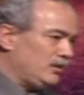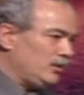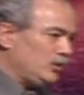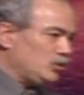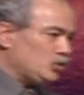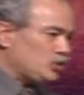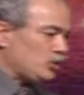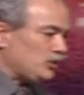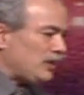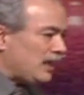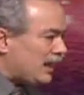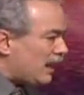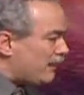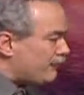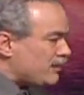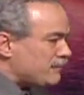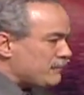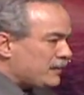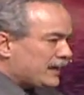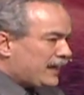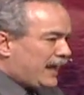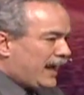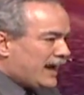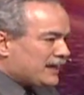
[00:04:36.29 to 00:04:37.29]
So not
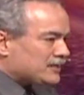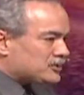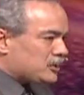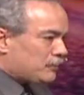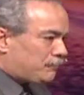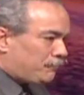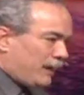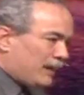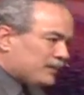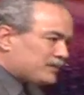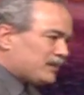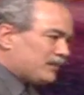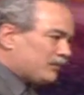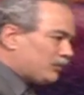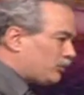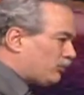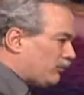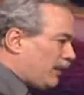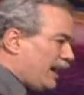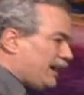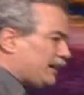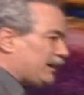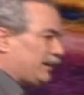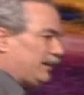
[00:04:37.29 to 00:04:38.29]
everybody has the puzzle
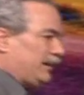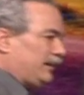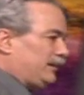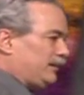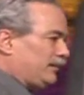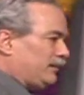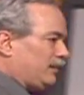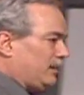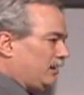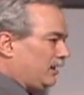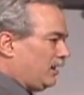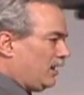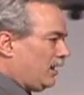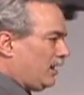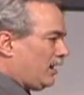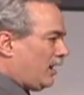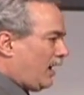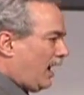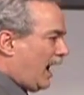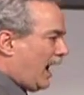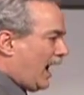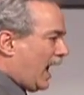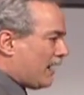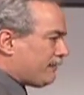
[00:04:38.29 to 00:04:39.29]
correctly.
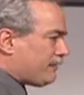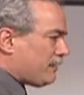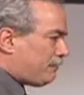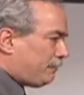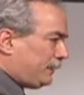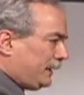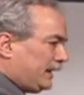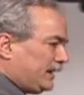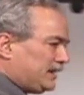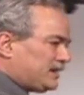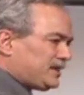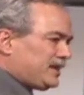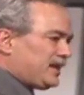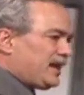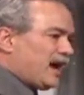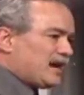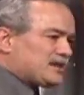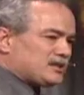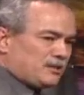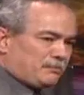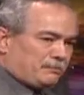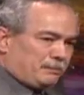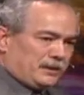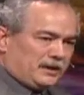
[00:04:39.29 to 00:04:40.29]
I have a piece, he
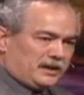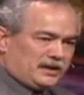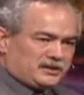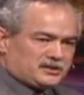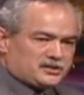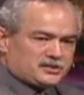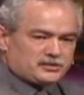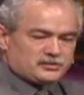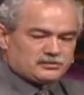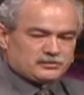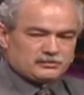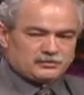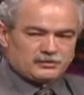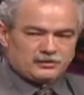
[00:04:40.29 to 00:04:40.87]
has a piece,